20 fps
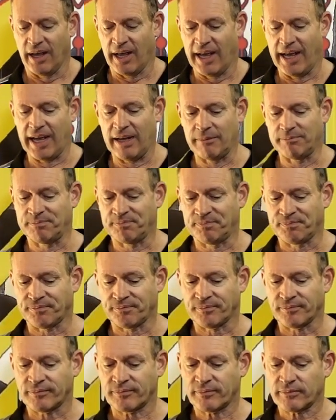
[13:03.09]
Um,
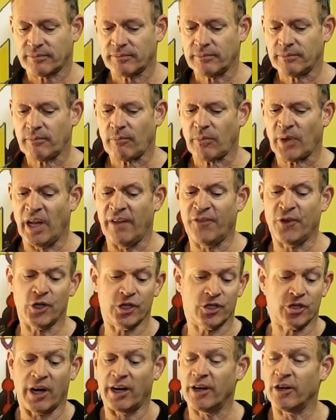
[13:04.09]
if you're
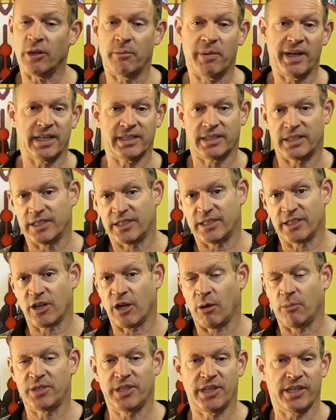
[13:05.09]
just trying to do the best, this is a
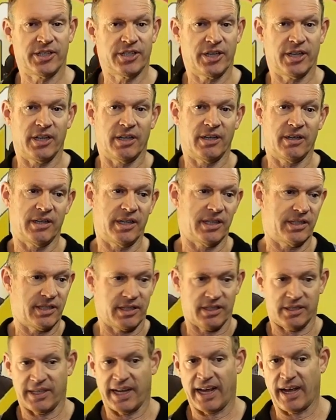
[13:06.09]
competition, this
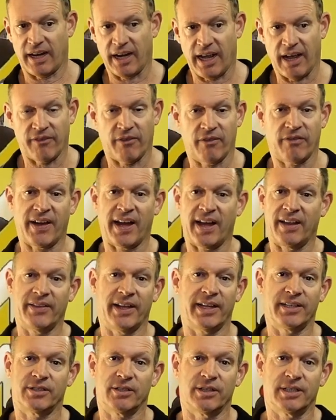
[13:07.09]
is out having fun,
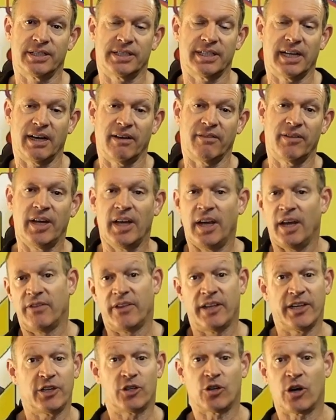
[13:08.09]
that sort of stuff,
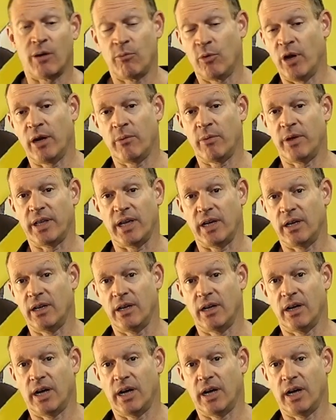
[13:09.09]
then you try and work with it.